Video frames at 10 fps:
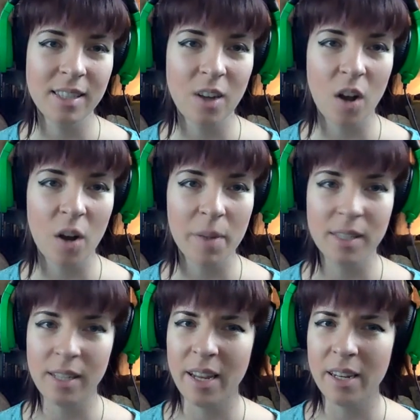
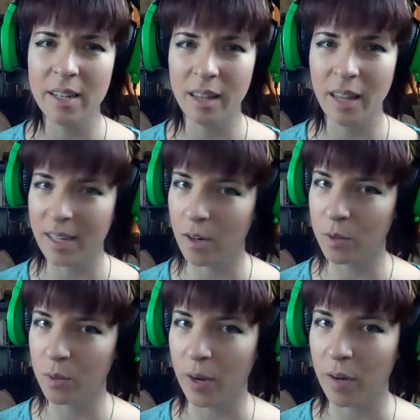anonymous, and it like
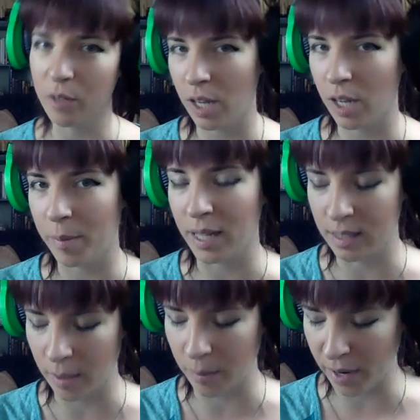goes away over time in that
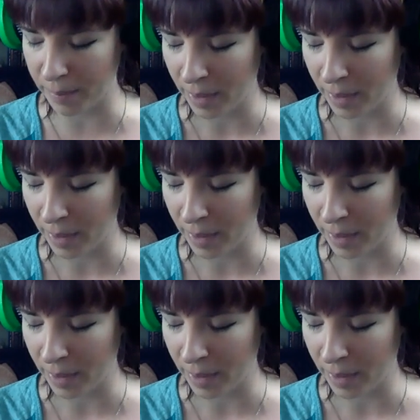same way.